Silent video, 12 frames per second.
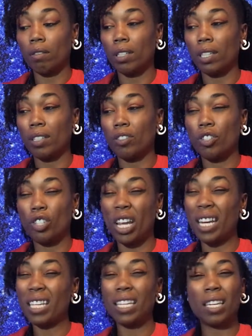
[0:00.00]

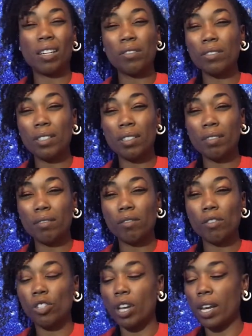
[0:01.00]
shedding guilt,
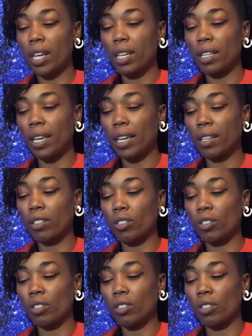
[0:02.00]
shedding like